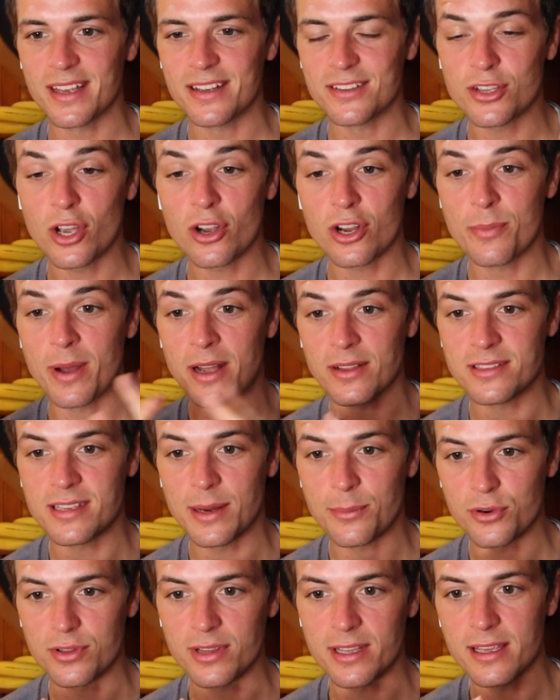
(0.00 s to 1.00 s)
talk about
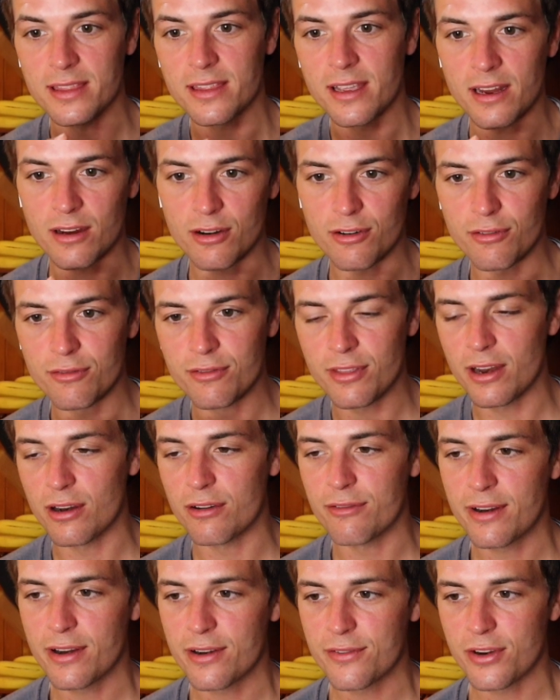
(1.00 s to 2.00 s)
separately. They are
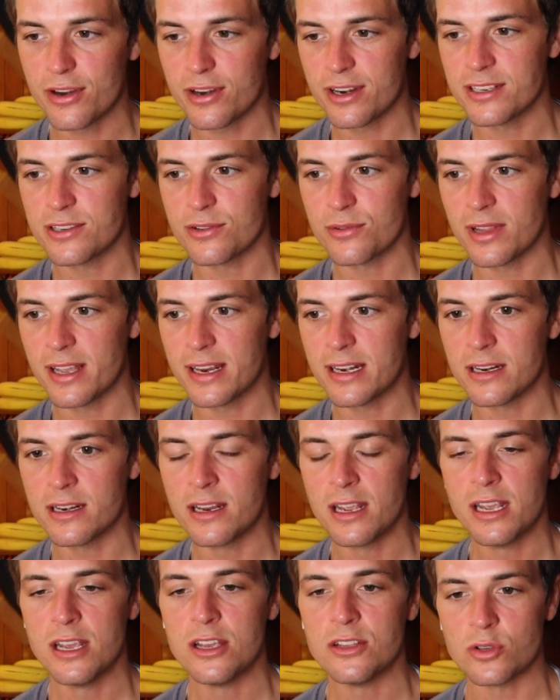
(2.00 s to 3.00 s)
very, very interrelated.
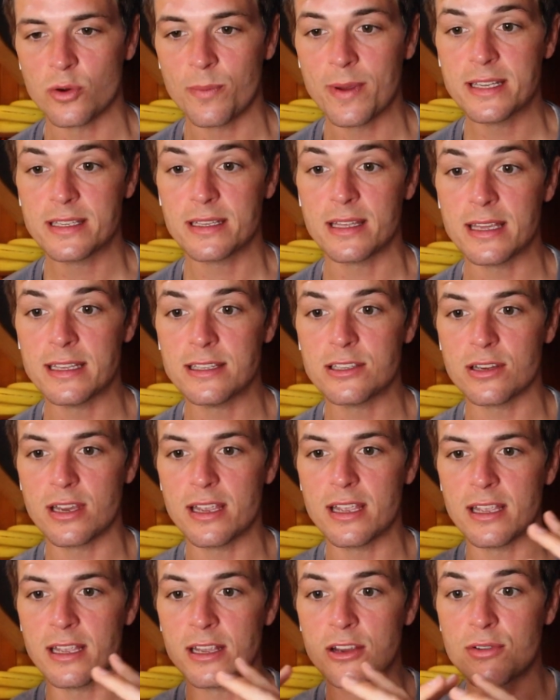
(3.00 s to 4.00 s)
So we're basically
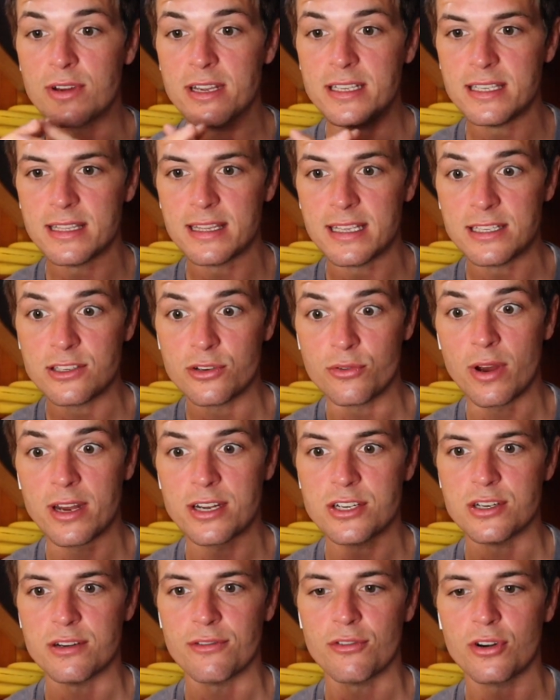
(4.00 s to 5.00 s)
increasing the
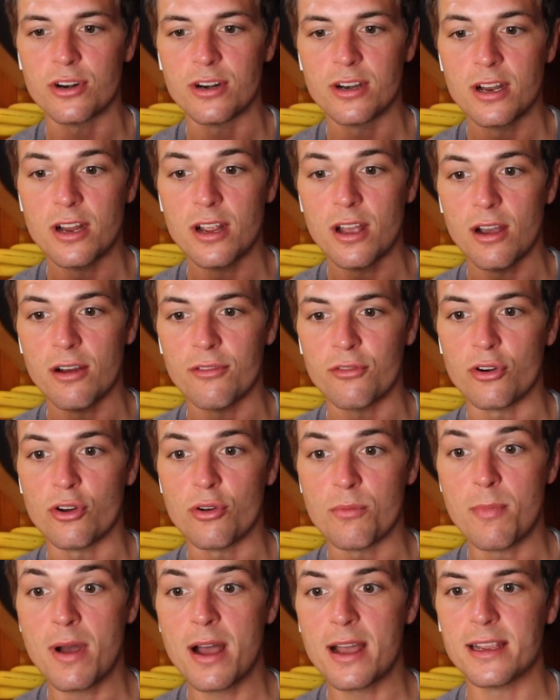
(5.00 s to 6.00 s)
integration of our
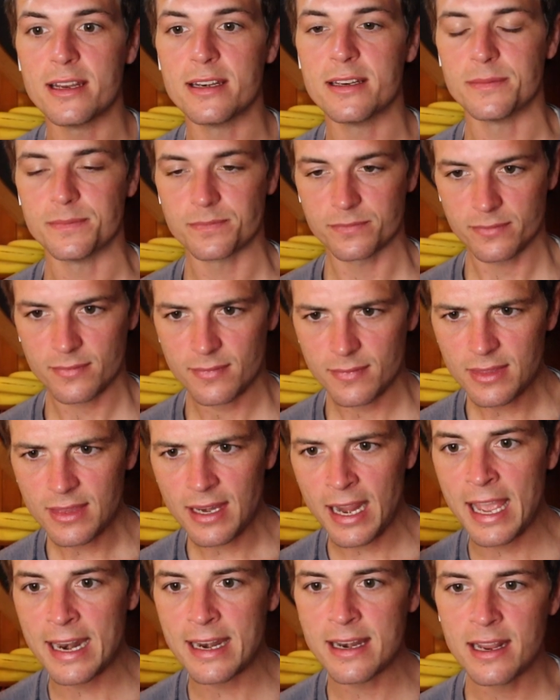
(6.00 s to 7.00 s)
own mind.
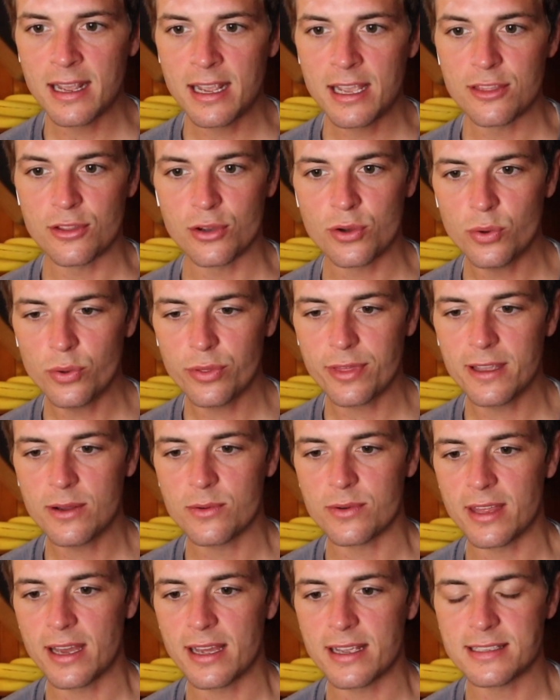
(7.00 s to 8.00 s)
And the cool thing
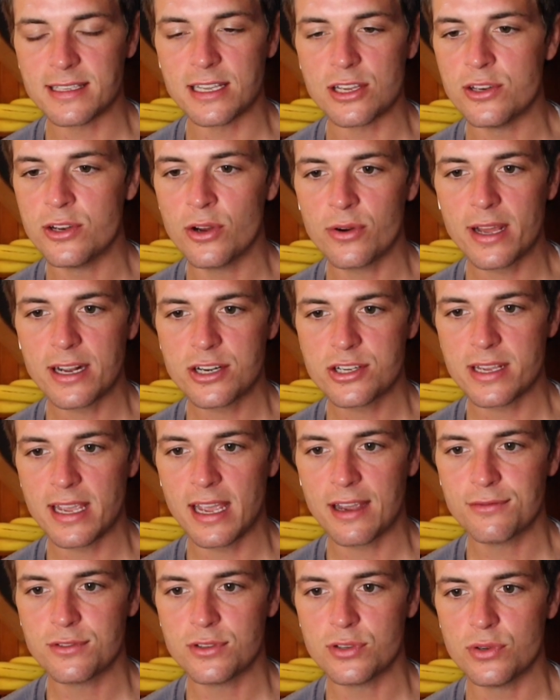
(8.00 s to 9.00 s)
with that is that you don't actually
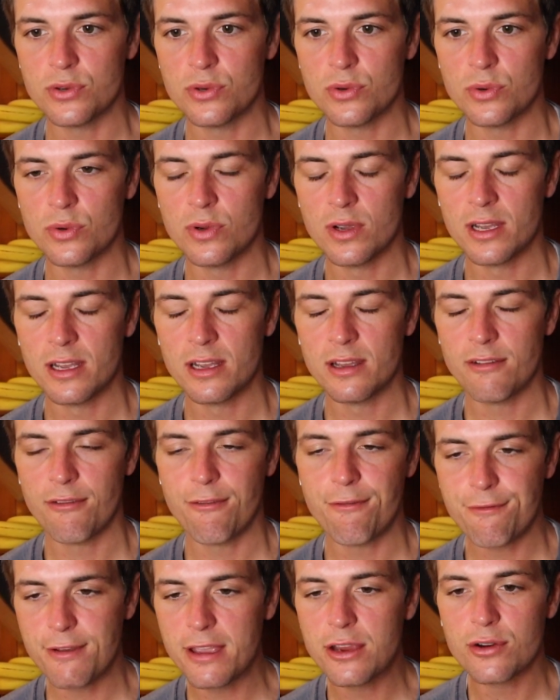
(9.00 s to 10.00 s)
have to
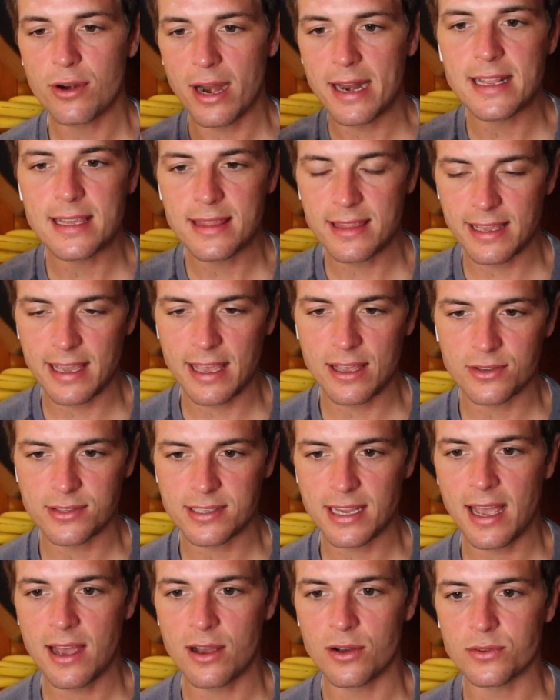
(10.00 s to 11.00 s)
figure anything else
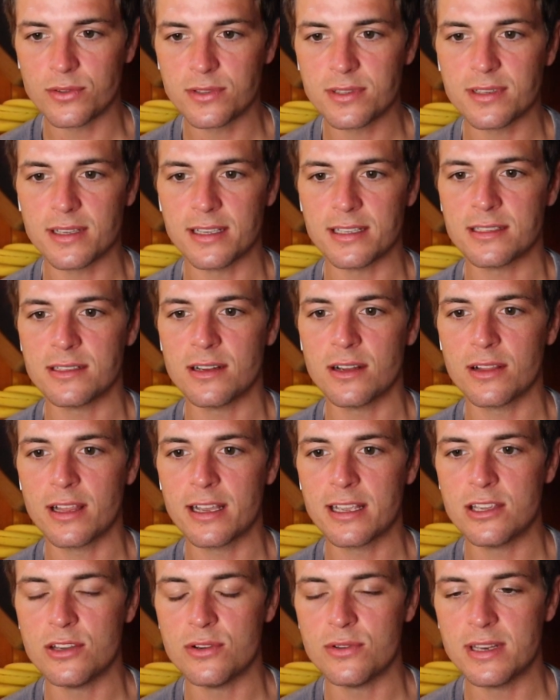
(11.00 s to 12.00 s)
out. It's not
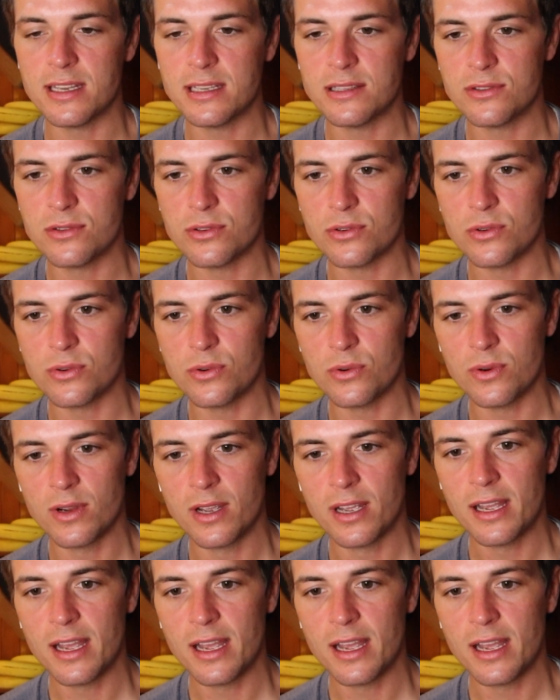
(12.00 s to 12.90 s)
like you need to